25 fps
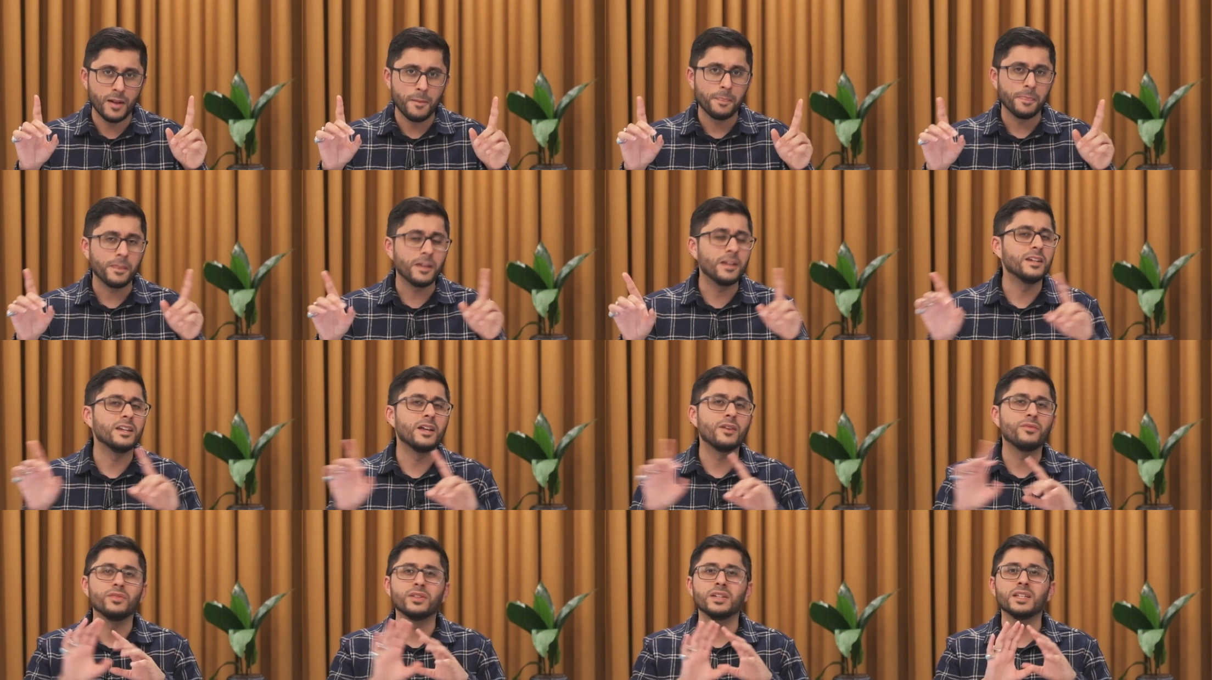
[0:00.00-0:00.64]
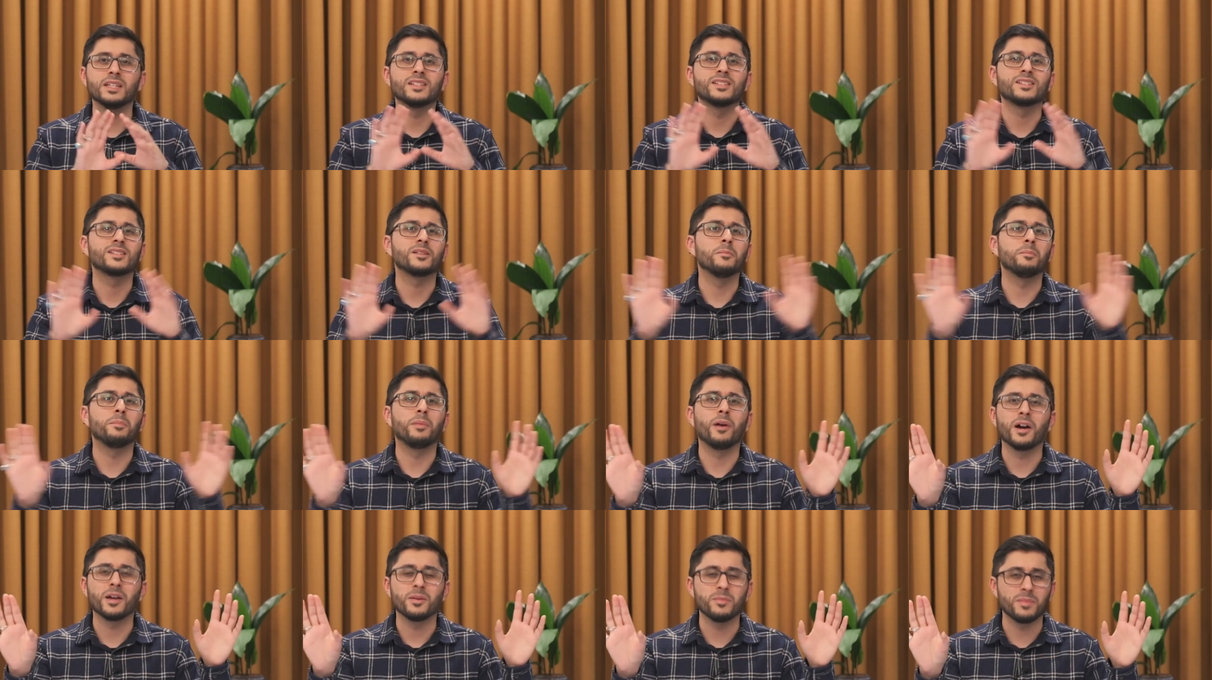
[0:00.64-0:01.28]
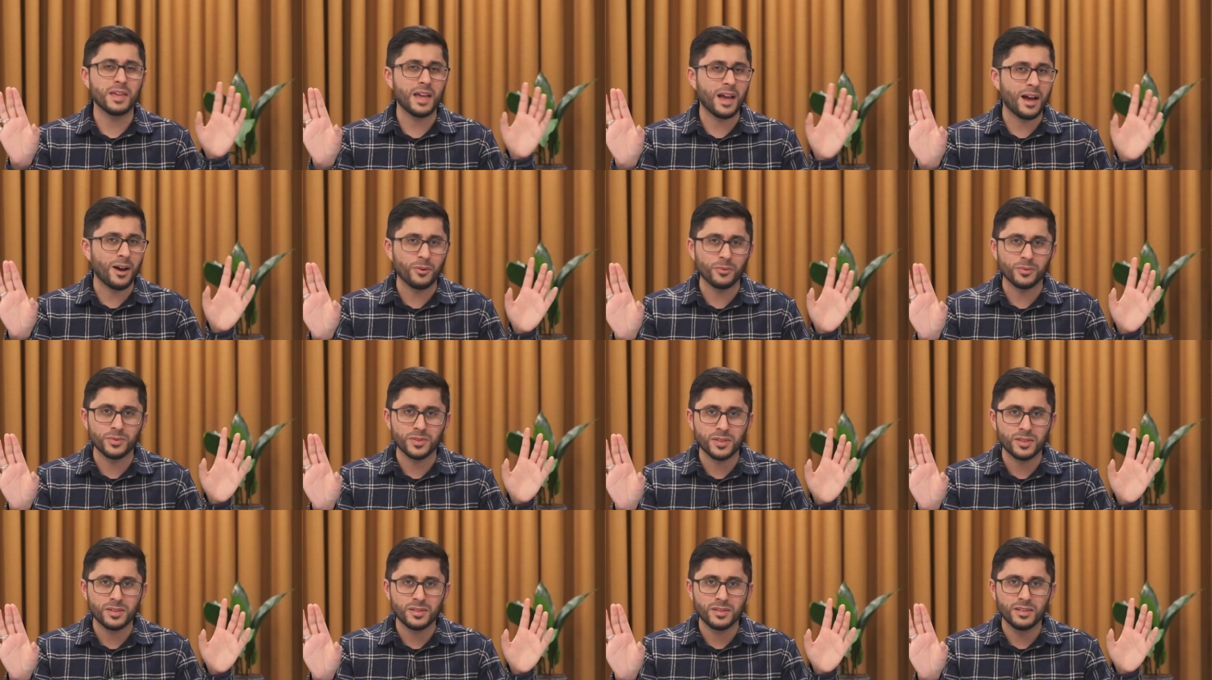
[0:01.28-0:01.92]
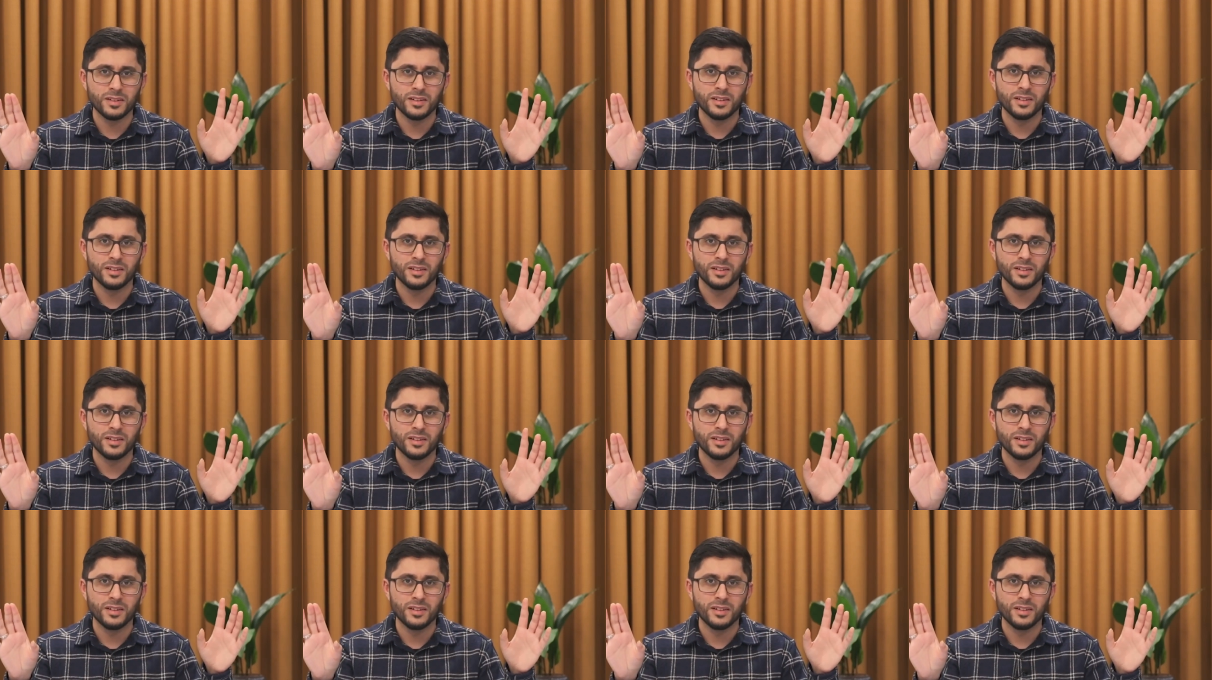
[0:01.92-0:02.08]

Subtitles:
He never needs to buy me out.